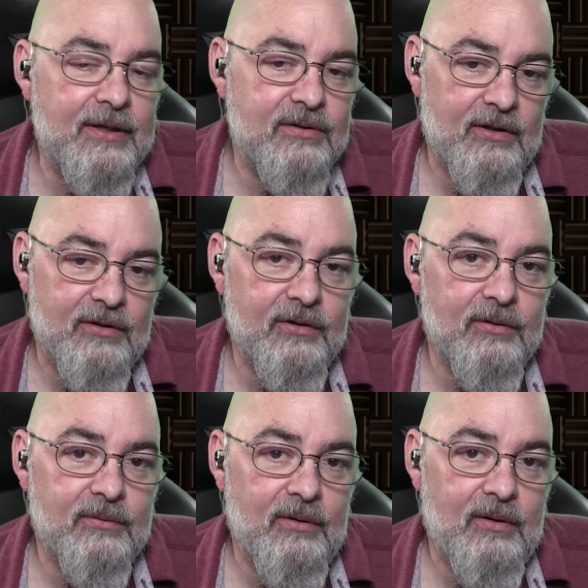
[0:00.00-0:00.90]
tell you
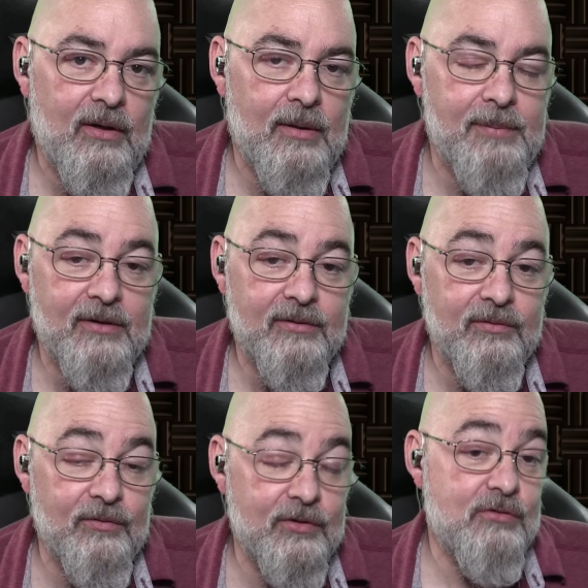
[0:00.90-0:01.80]
about
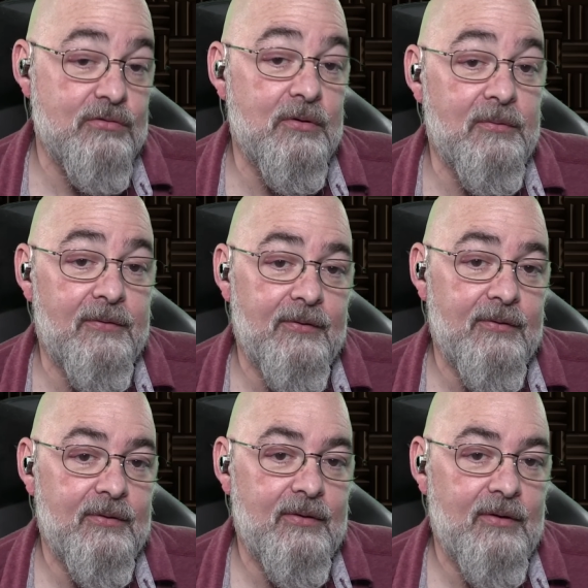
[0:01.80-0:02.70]
the truth
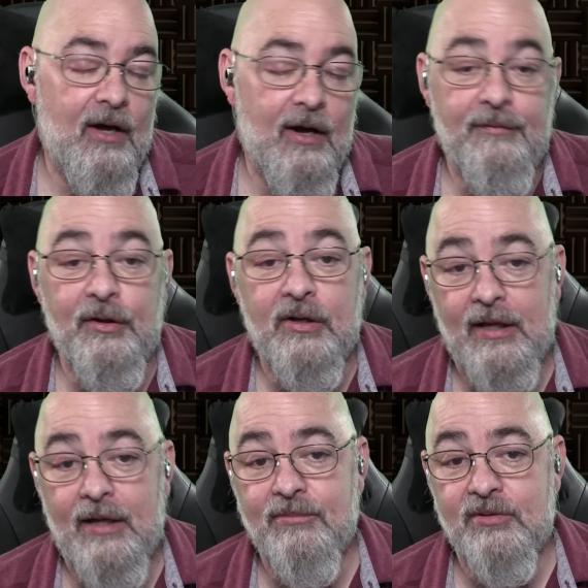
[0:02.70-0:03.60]
of the
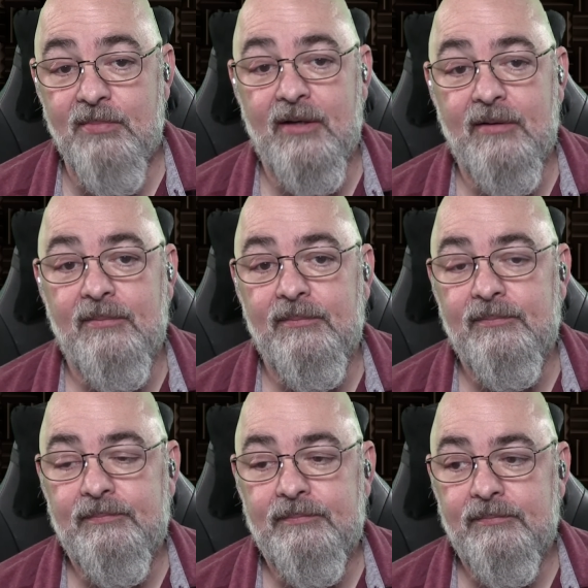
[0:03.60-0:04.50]
claims made?
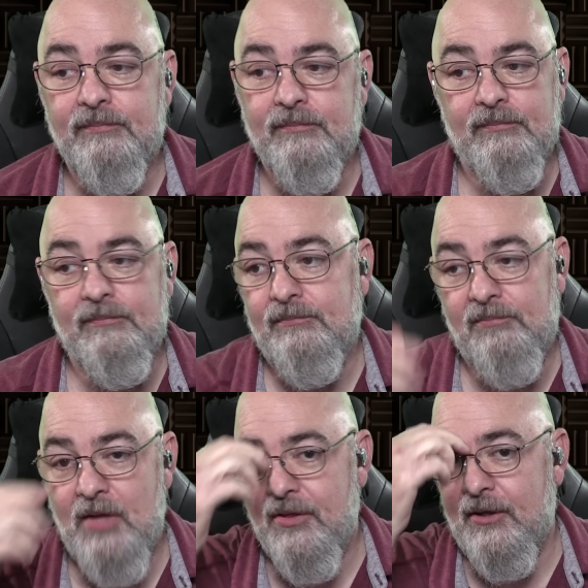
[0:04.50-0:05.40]

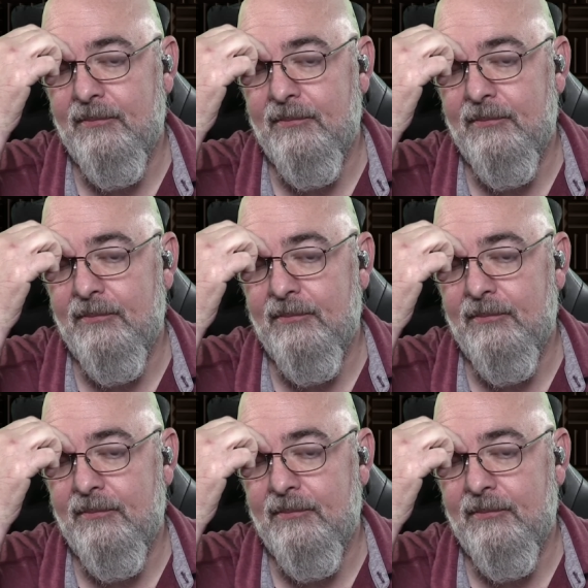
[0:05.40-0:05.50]
Nothing.